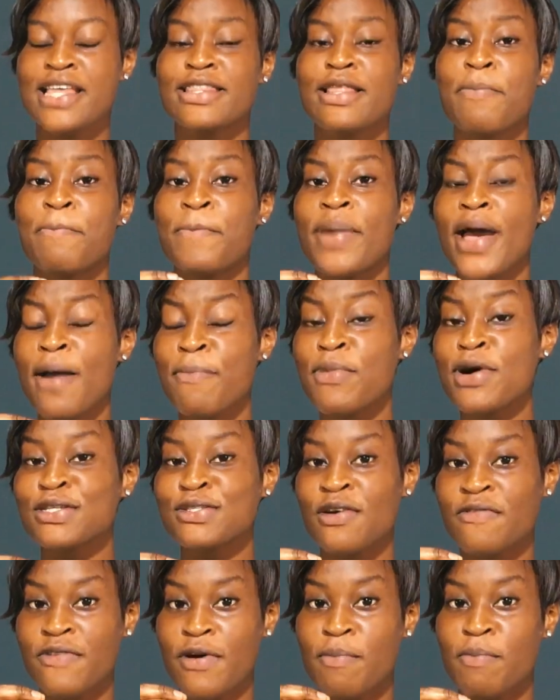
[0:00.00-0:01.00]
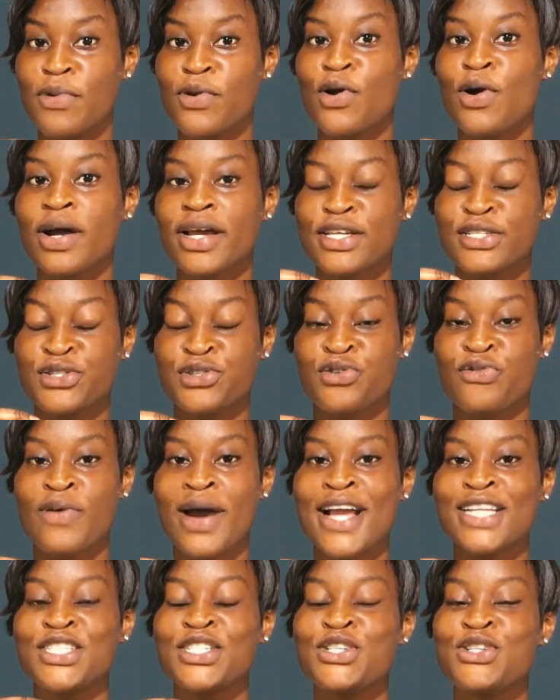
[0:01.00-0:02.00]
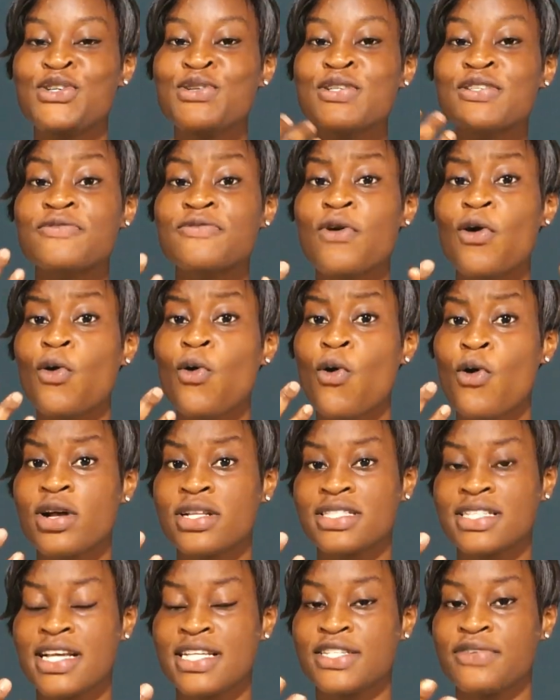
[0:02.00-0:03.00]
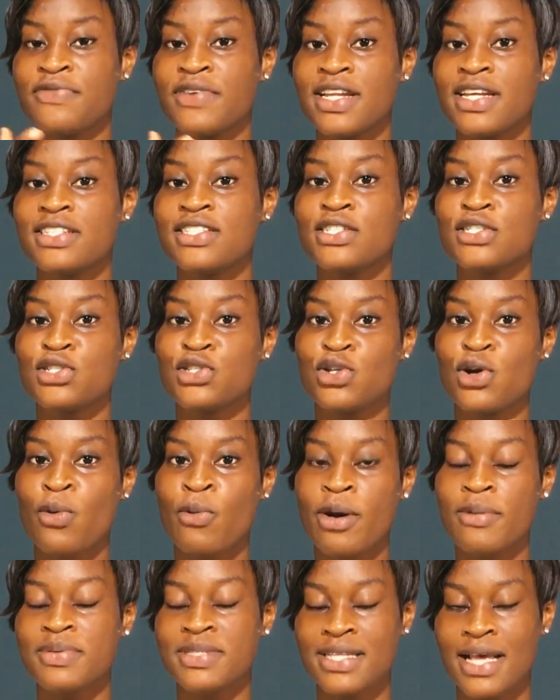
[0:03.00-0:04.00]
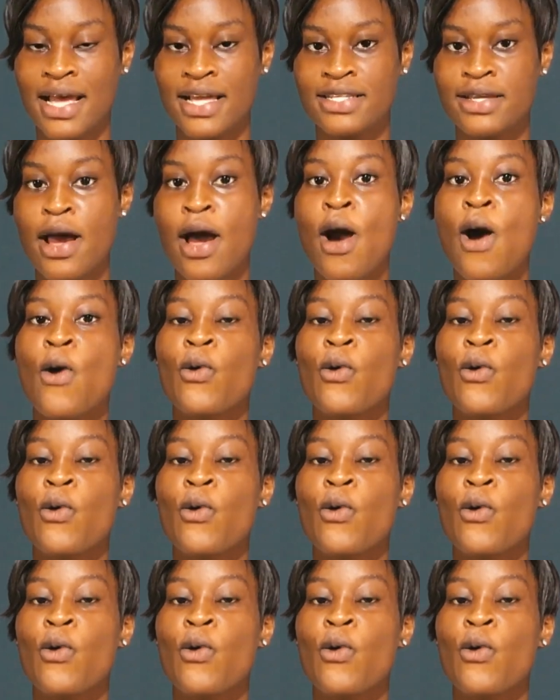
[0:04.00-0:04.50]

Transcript: The purpose of a blog is to write useful content in relation to your website,